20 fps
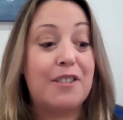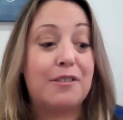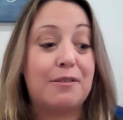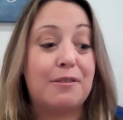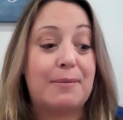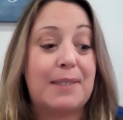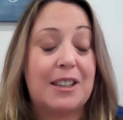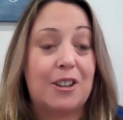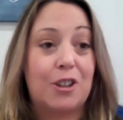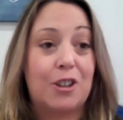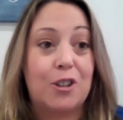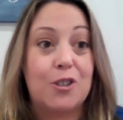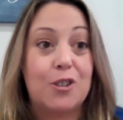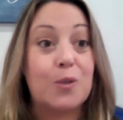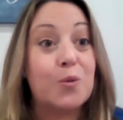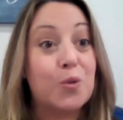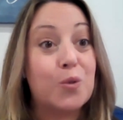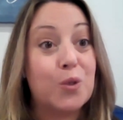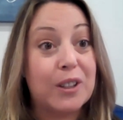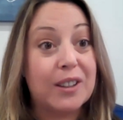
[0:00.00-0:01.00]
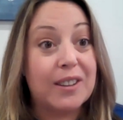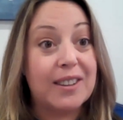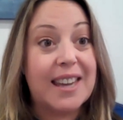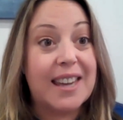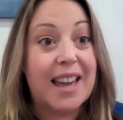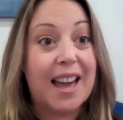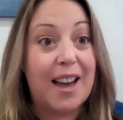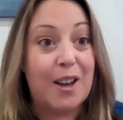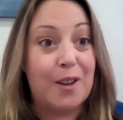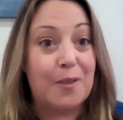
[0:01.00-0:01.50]
meals really
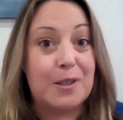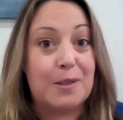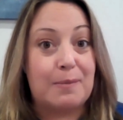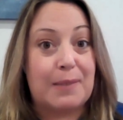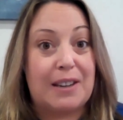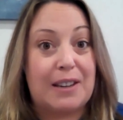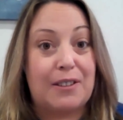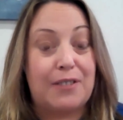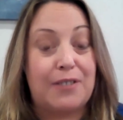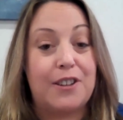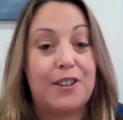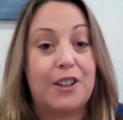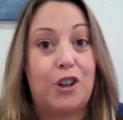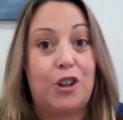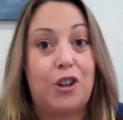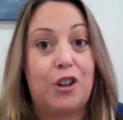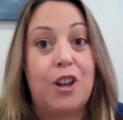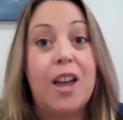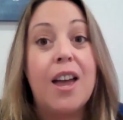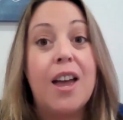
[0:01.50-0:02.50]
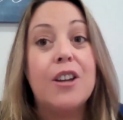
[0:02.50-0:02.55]
helped me feel